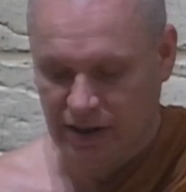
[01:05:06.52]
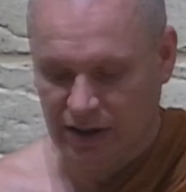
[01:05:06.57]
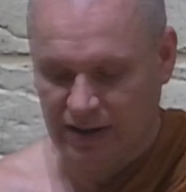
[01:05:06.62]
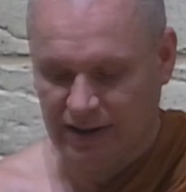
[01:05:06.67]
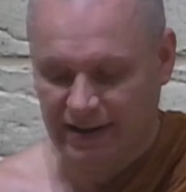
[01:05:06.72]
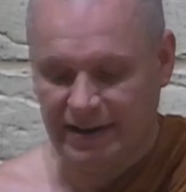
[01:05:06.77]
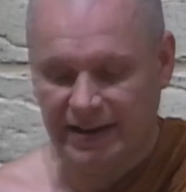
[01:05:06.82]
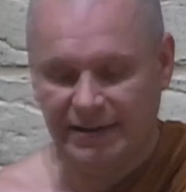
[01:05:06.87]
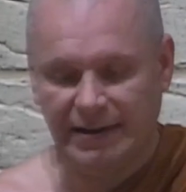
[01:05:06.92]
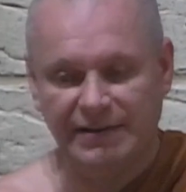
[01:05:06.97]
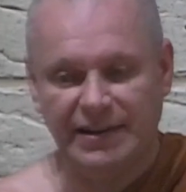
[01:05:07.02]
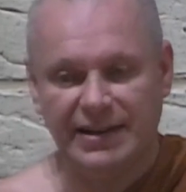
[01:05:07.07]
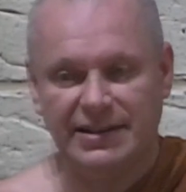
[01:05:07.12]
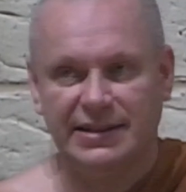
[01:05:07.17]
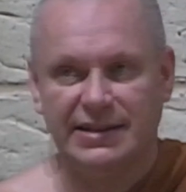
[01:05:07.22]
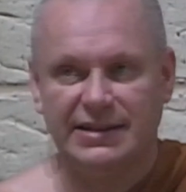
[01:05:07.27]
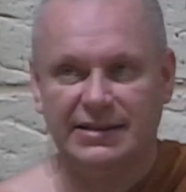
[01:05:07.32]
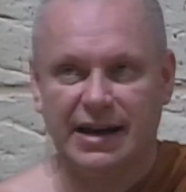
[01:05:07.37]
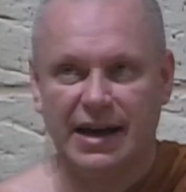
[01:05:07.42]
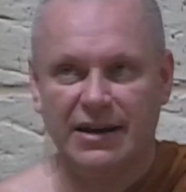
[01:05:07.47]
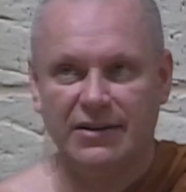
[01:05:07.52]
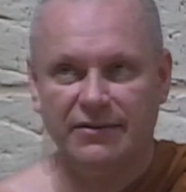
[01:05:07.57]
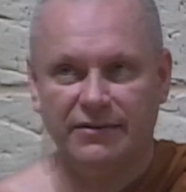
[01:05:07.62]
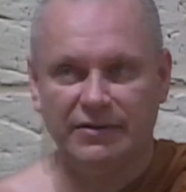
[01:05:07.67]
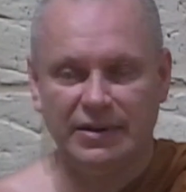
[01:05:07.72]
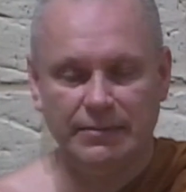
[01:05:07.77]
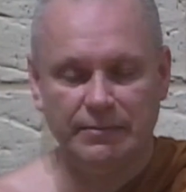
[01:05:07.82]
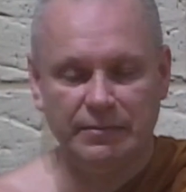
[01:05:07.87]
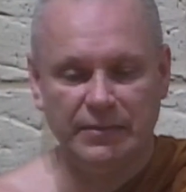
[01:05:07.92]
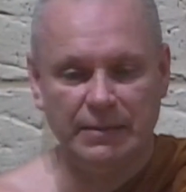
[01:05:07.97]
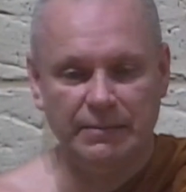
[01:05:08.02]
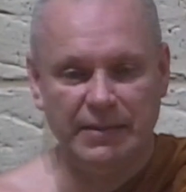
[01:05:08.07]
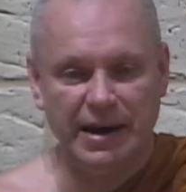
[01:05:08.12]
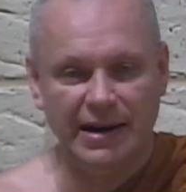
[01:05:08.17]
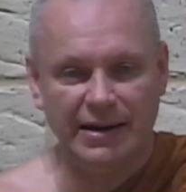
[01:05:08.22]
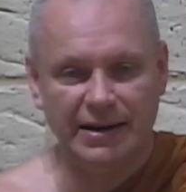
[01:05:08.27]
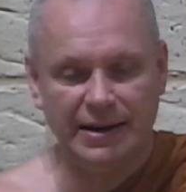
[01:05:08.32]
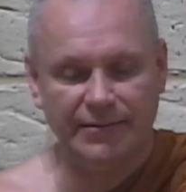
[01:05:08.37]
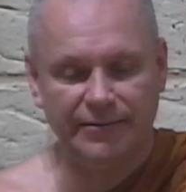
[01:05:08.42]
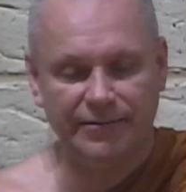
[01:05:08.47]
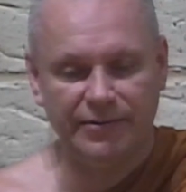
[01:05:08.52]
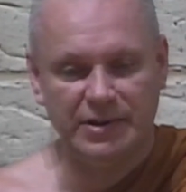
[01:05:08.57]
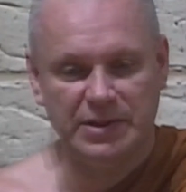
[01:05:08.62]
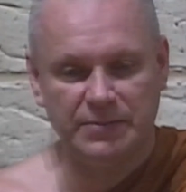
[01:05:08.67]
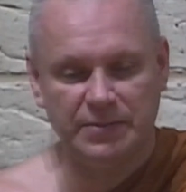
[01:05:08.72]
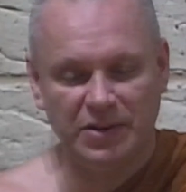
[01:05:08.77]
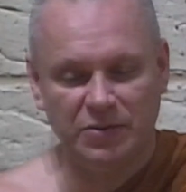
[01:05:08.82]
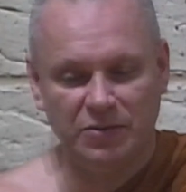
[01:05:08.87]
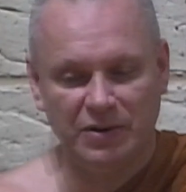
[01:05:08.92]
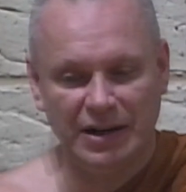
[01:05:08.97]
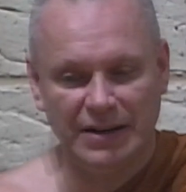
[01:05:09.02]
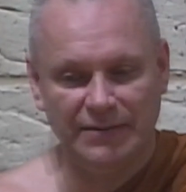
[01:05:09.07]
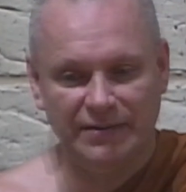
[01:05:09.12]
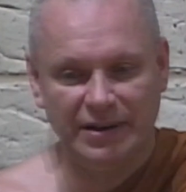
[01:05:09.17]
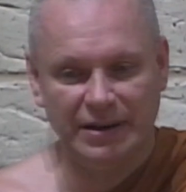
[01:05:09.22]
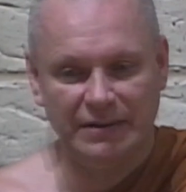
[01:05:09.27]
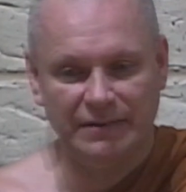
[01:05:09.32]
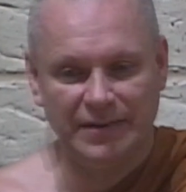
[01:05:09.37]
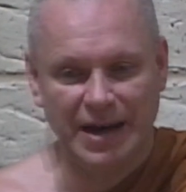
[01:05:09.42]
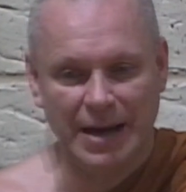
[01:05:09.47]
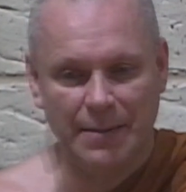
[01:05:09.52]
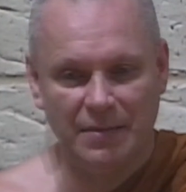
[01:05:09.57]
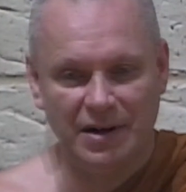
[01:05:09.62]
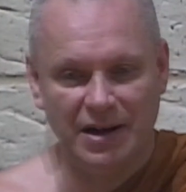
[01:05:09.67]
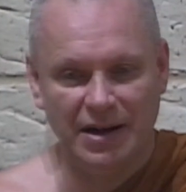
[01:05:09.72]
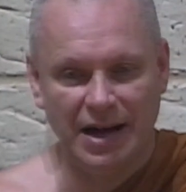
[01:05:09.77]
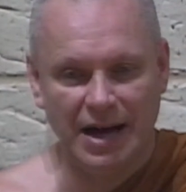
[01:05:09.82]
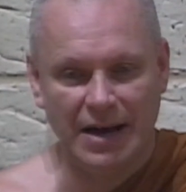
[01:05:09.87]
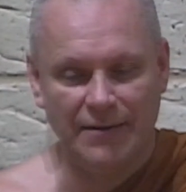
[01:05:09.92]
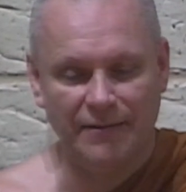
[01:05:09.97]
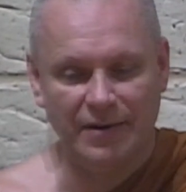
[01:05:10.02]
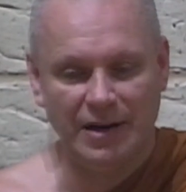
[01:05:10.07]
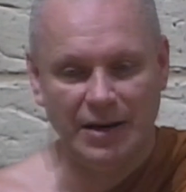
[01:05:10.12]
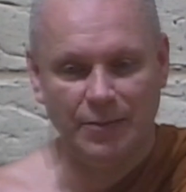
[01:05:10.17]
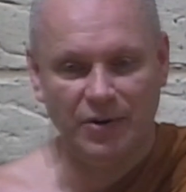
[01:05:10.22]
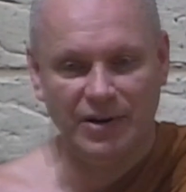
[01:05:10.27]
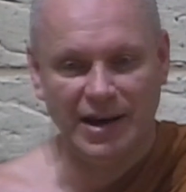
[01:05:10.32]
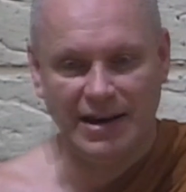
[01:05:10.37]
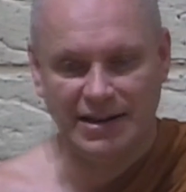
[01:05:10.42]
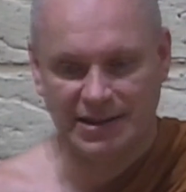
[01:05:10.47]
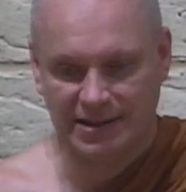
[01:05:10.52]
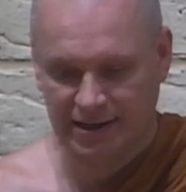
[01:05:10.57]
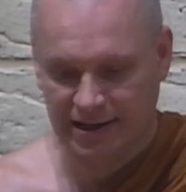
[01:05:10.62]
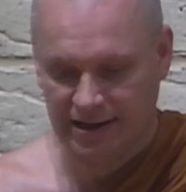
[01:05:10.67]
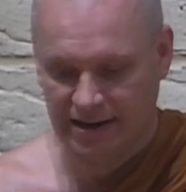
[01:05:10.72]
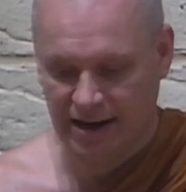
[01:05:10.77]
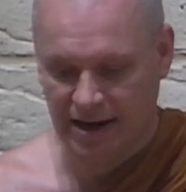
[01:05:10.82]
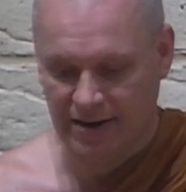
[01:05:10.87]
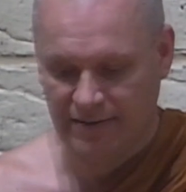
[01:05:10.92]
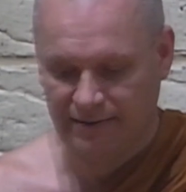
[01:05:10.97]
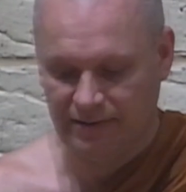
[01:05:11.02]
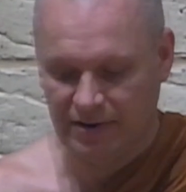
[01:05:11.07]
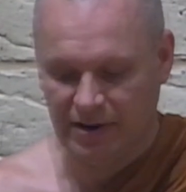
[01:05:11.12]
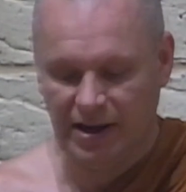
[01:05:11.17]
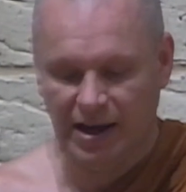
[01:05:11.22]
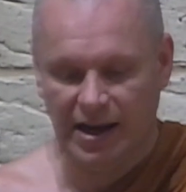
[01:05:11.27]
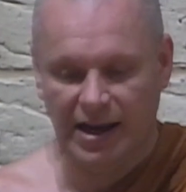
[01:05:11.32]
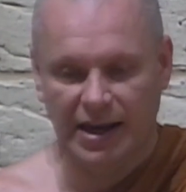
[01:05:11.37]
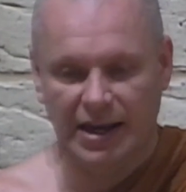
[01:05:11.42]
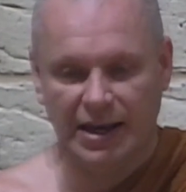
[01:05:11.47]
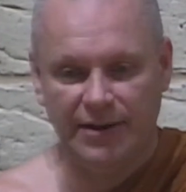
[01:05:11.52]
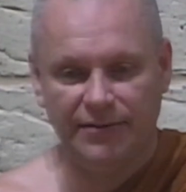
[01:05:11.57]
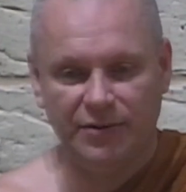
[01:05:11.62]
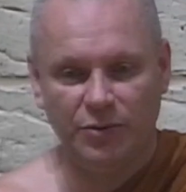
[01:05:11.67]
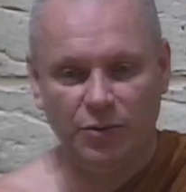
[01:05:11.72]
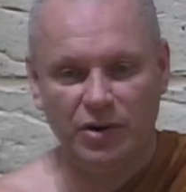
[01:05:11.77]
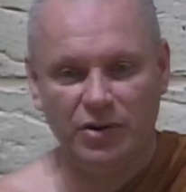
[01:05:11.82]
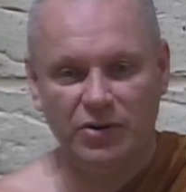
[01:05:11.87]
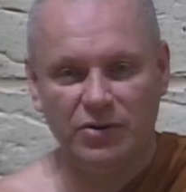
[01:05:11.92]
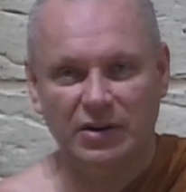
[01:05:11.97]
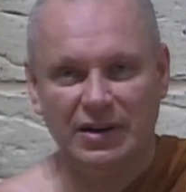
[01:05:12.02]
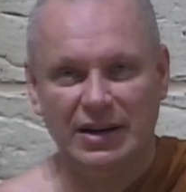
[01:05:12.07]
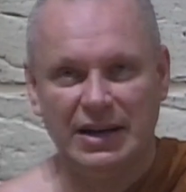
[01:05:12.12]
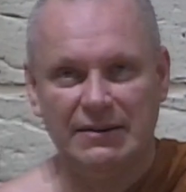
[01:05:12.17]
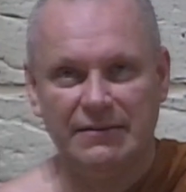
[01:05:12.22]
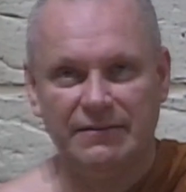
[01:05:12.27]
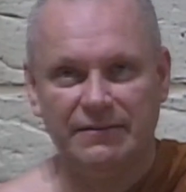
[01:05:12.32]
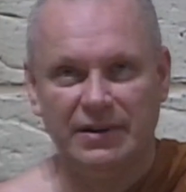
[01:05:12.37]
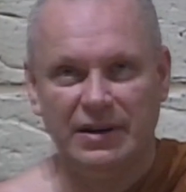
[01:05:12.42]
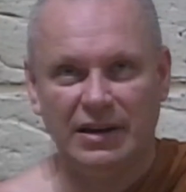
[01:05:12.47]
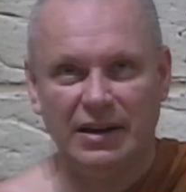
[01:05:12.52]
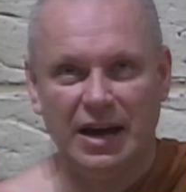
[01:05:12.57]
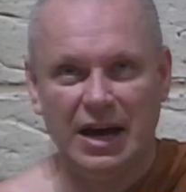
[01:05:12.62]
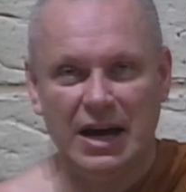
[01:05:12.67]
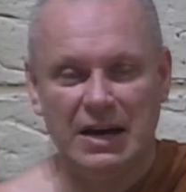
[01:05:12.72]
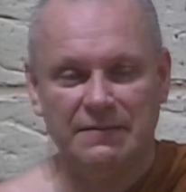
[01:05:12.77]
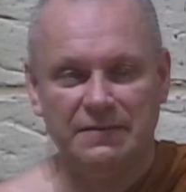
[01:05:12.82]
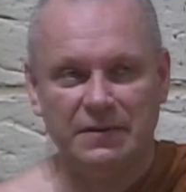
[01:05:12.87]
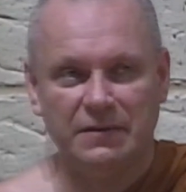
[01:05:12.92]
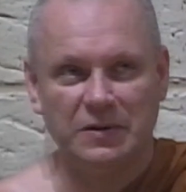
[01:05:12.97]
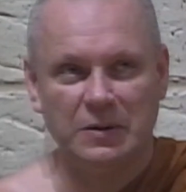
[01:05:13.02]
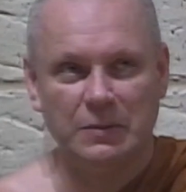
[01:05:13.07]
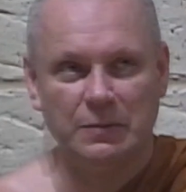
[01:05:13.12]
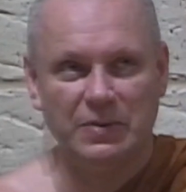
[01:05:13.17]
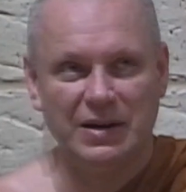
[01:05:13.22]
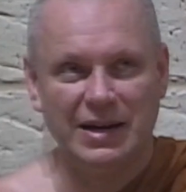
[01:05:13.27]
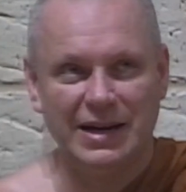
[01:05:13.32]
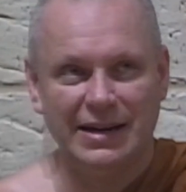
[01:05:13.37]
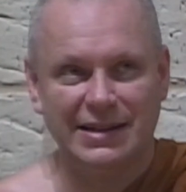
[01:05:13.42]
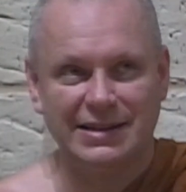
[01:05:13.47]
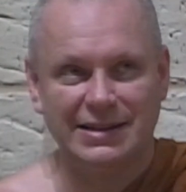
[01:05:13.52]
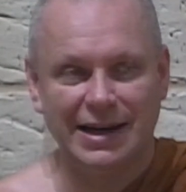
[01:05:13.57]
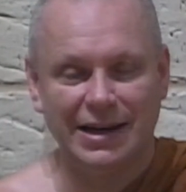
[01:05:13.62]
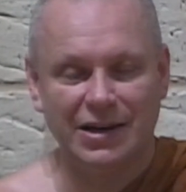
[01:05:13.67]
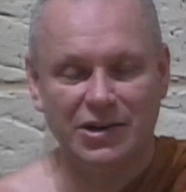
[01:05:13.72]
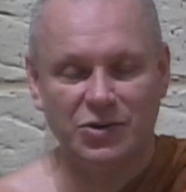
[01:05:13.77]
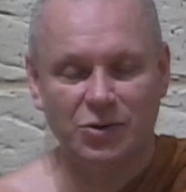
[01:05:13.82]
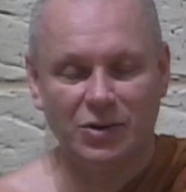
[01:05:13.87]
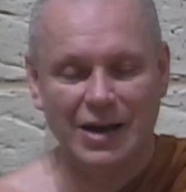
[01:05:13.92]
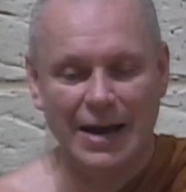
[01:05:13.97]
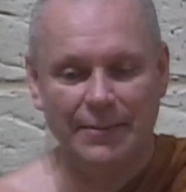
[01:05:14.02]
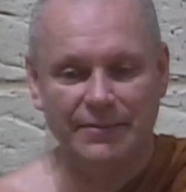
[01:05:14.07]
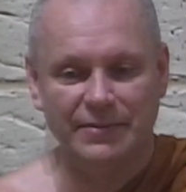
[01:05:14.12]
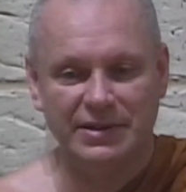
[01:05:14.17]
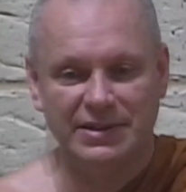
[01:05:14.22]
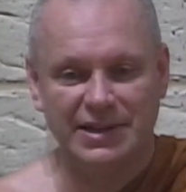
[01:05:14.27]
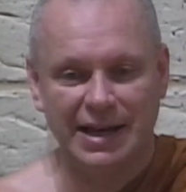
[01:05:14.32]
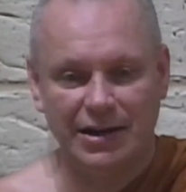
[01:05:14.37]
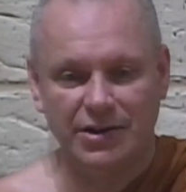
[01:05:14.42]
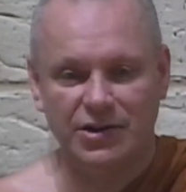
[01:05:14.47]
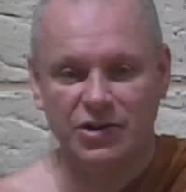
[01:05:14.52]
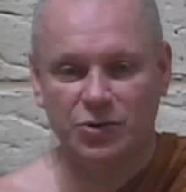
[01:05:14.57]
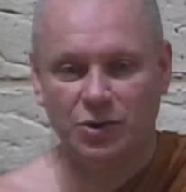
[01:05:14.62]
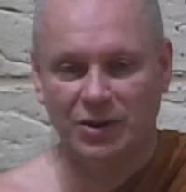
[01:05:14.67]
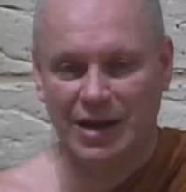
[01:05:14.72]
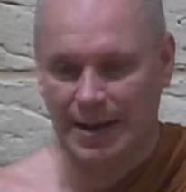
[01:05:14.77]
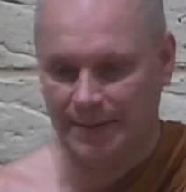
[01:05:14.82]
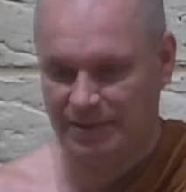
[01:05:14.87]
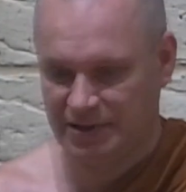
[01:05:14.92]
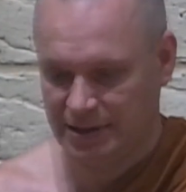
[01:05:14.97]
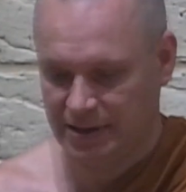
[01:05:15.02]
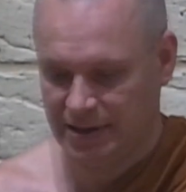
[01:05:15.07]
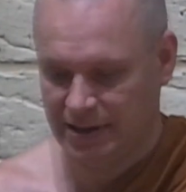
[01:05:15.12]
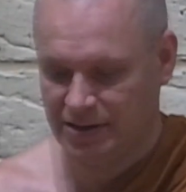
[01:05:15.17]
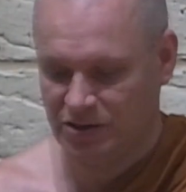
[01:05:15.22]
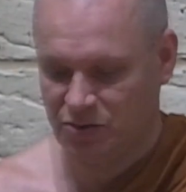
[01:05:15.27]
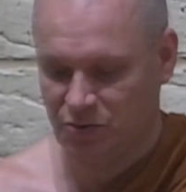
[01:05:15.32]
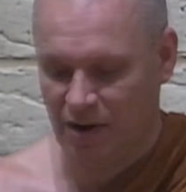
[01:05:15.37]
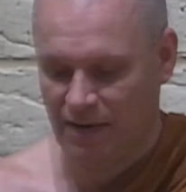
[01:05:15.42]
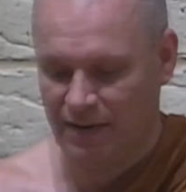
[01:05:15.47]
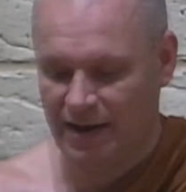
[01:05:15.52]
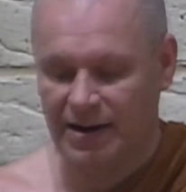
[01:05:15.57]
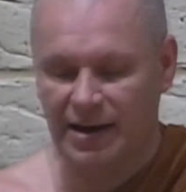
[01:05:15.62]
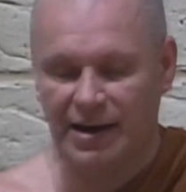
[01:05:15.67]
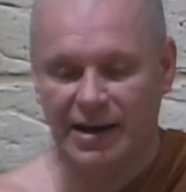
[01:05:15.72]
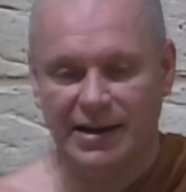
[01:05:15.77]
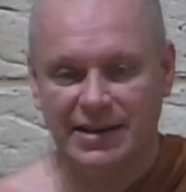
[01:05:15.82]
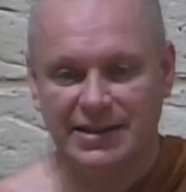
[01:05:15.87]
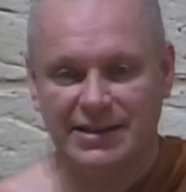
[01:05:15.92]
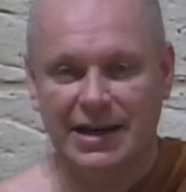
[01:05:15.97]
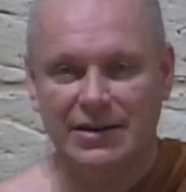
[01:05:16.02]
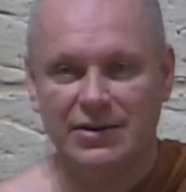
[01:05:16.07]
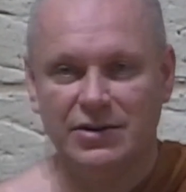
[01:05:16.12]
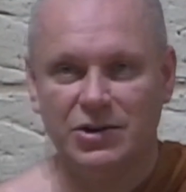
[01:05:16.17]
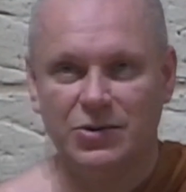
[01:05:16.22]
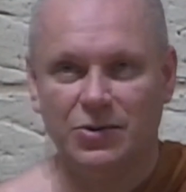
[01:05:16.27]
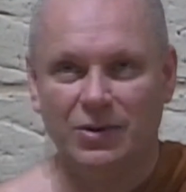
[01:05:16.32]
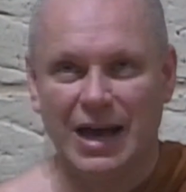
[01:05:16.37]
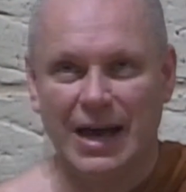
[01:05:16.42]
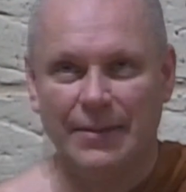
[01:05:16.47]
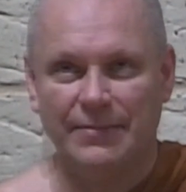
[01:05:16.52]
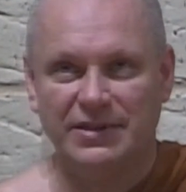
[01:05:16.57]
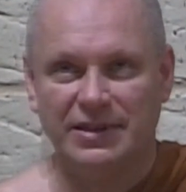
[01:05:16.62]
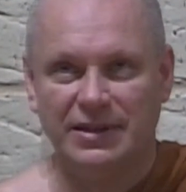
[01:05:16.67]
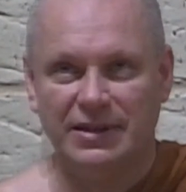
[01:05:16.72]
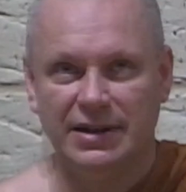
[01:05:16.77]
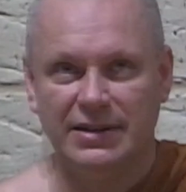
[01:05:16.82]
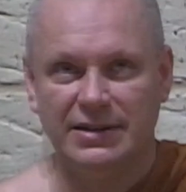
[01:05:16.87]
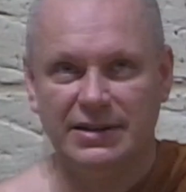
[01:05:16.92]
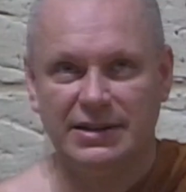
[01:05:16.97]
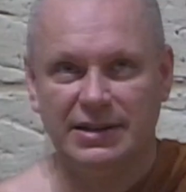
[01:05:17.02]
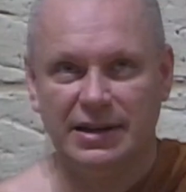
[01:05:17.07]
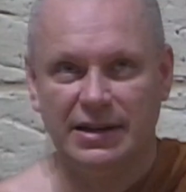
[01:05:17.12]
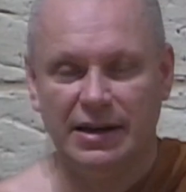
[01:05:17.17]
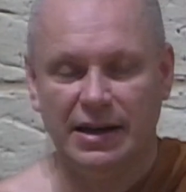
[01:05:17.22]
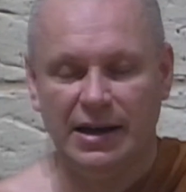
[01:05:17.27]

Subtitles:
this is kind of the main difference between living a family life and a monastic life. If you want to live a life of complete sexual abstinence rather than sensual abstinence,